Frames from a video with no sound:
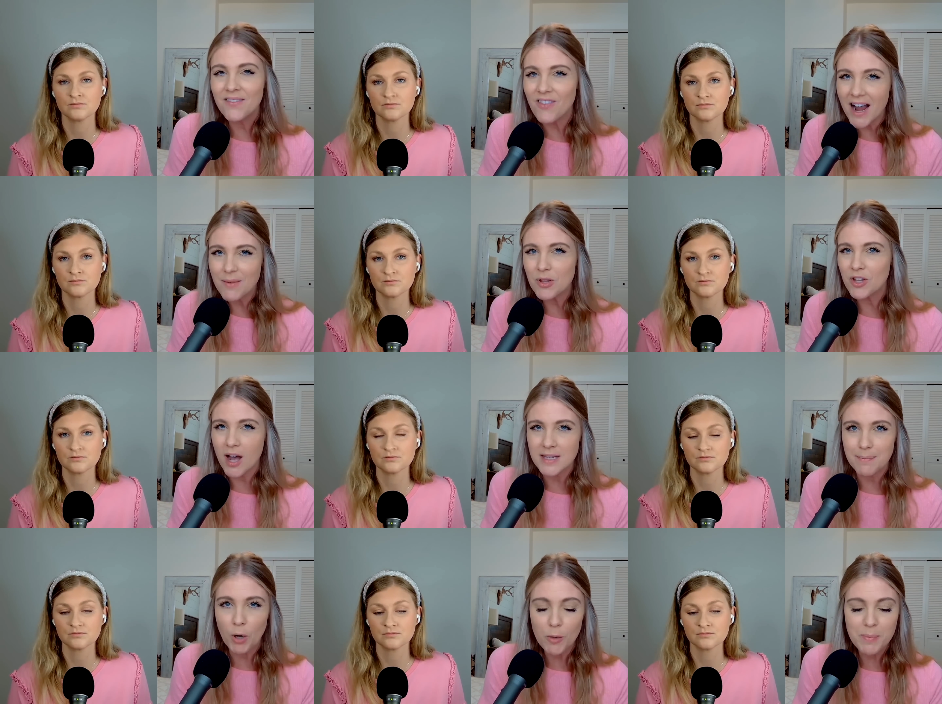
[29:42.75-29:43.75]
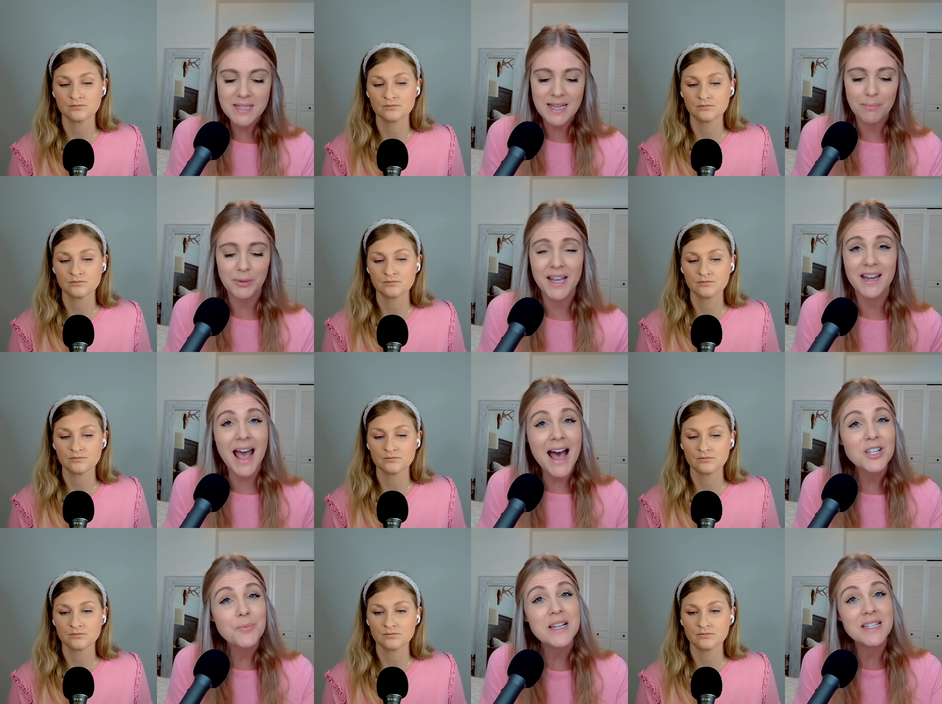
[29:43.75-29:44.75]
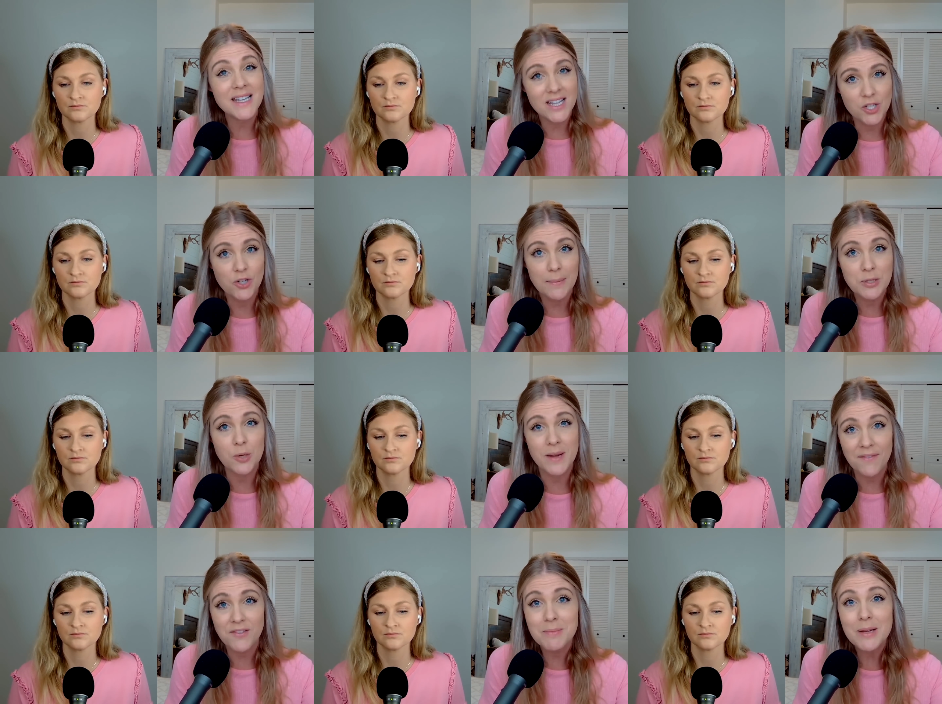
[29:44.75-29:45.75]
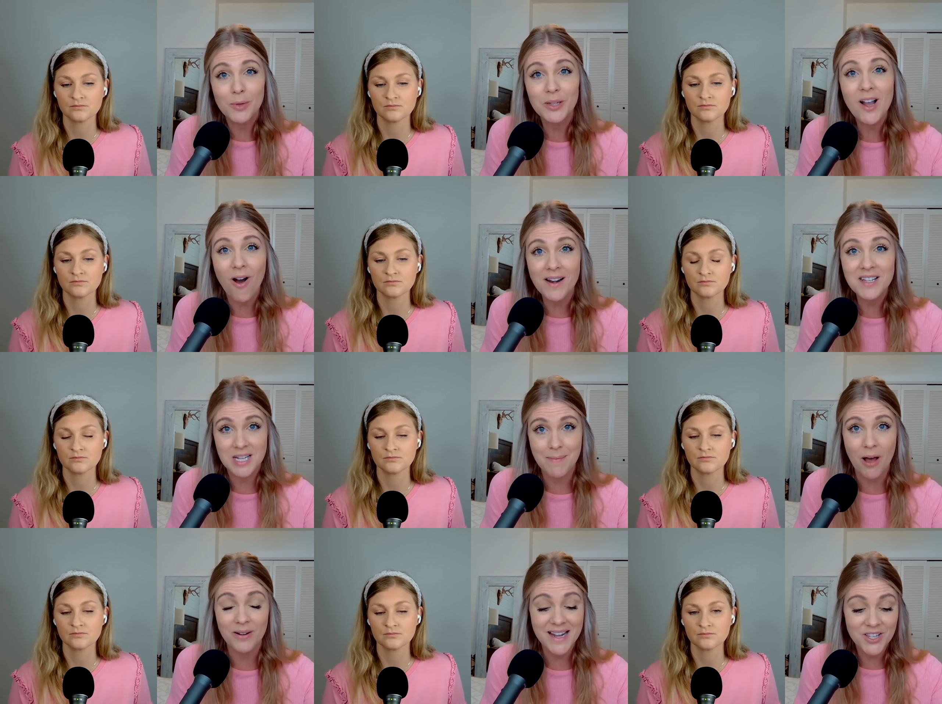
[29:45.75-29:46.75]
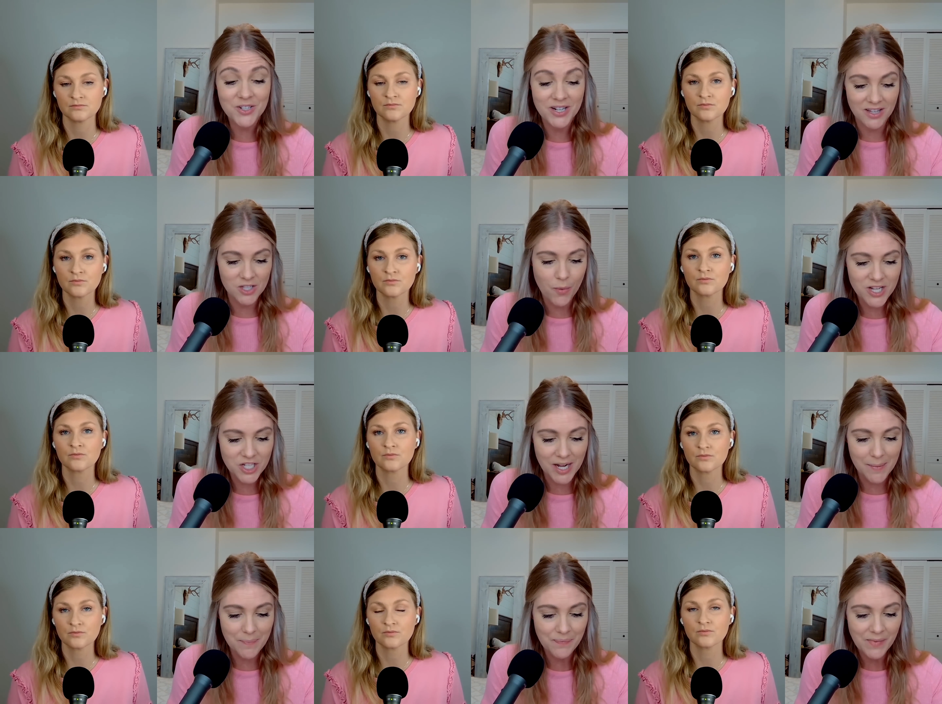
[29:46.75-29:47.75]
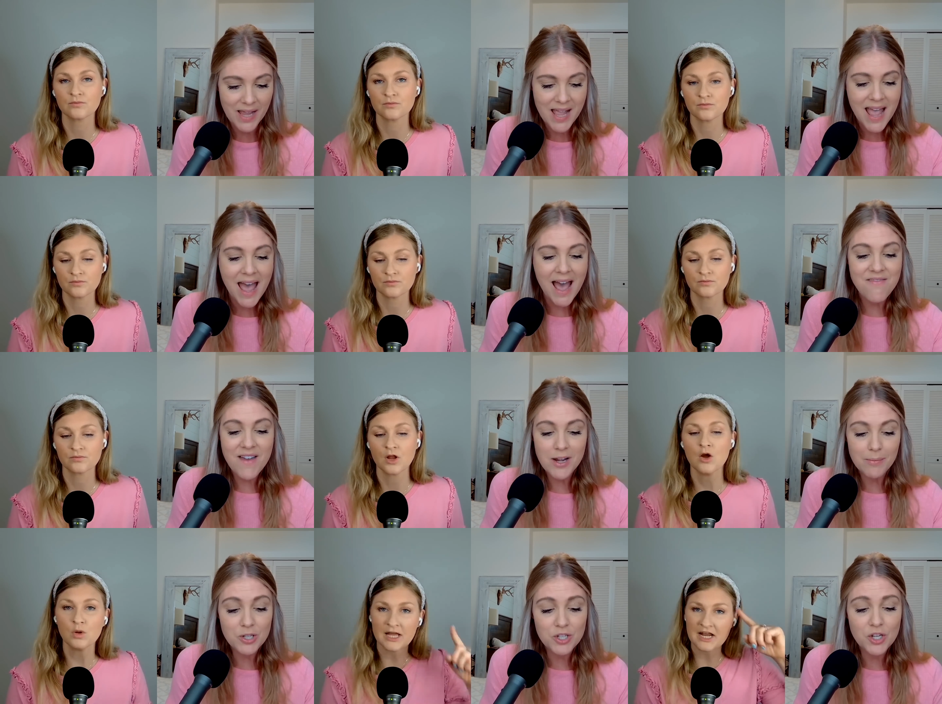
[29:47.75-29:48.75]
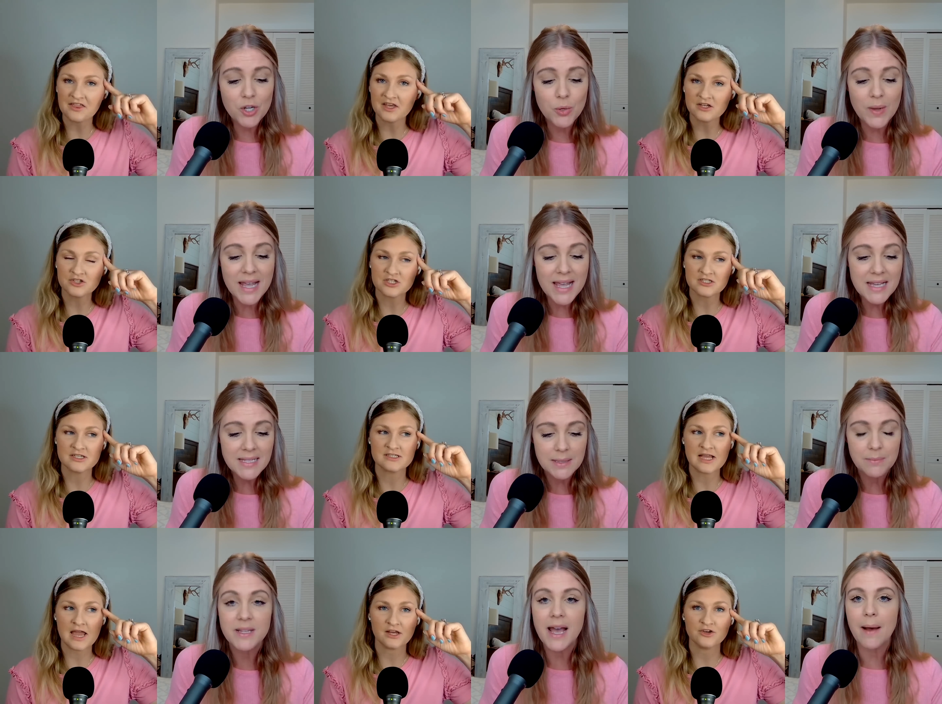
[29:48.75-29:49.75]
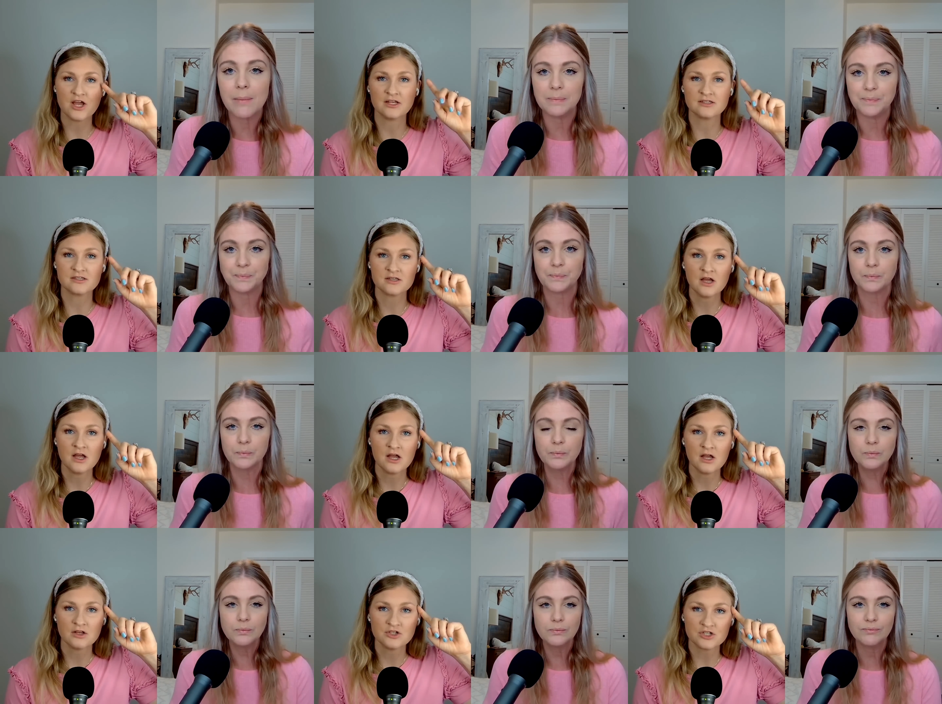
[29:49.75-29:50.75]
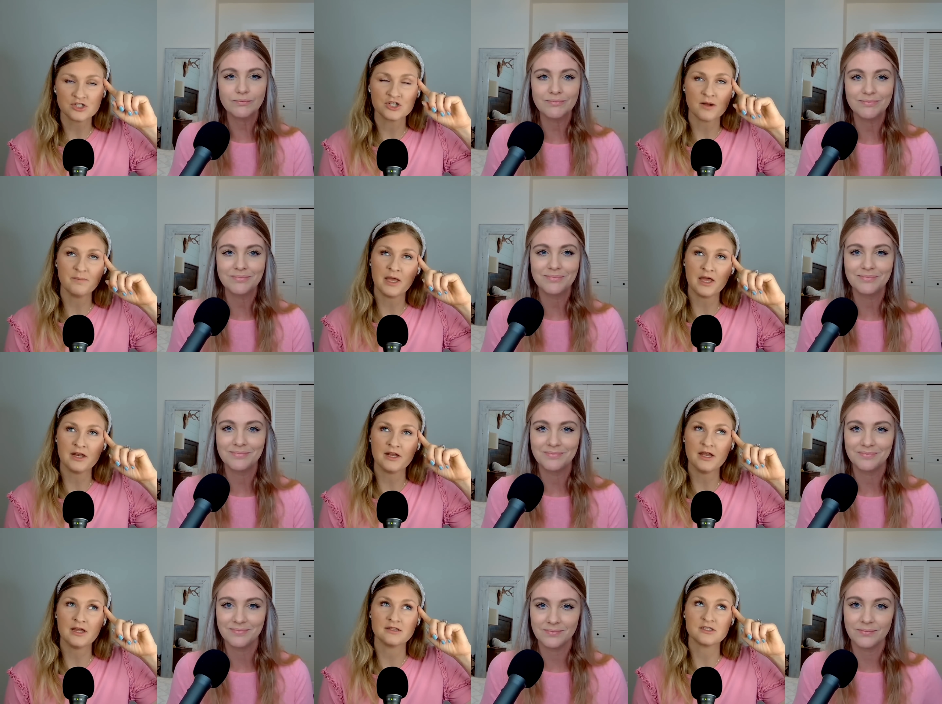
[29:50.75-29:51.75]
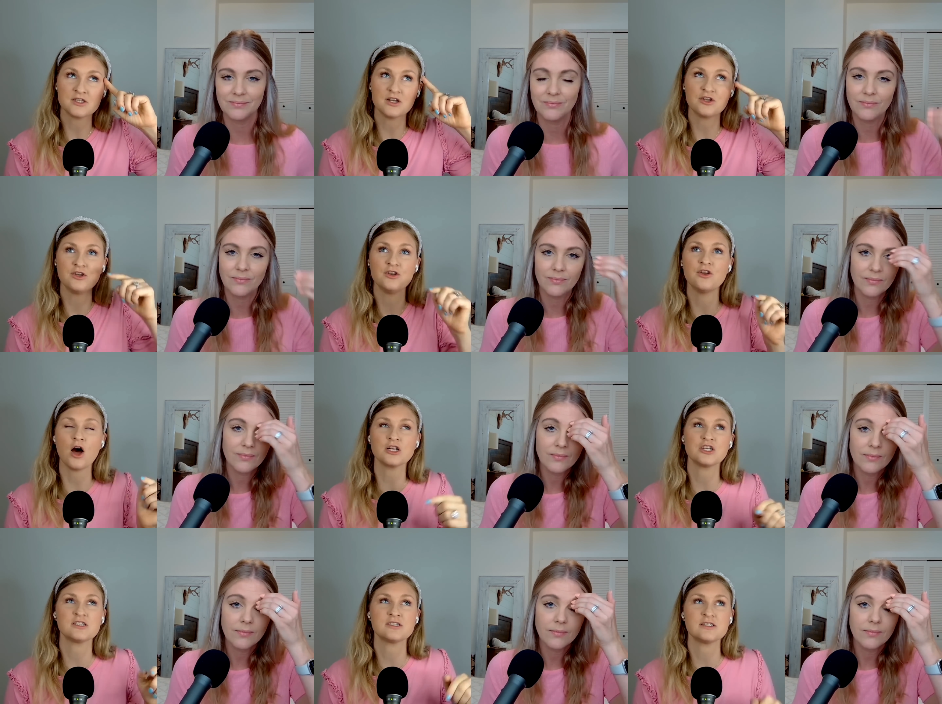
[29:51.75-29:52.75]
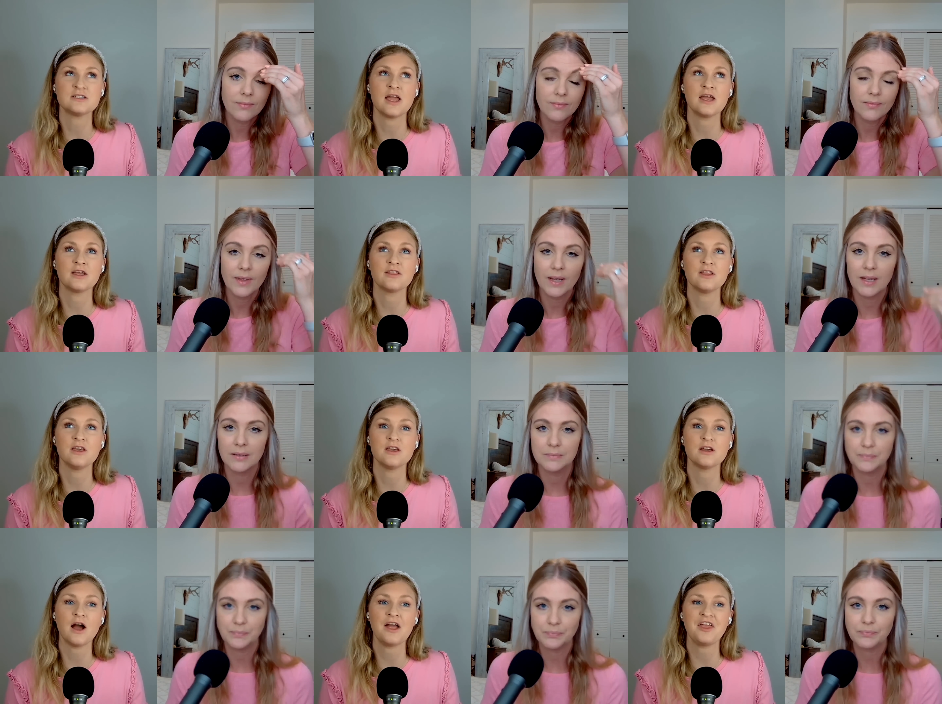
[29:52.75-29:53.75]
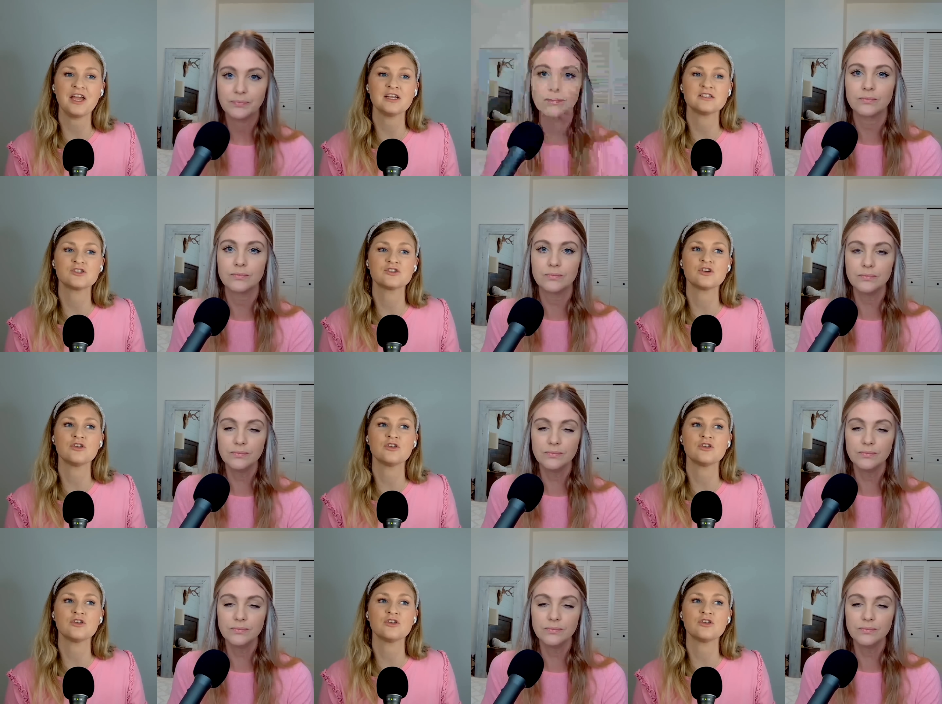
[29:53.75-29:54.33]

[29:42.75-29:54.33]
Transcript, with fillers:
Speaker 1: in line with God's purpose and plan as we see in scripture? We have to be really honest about answering this question. And then number
Speaker 2: two is, just to jump in, it's not just saying I think it's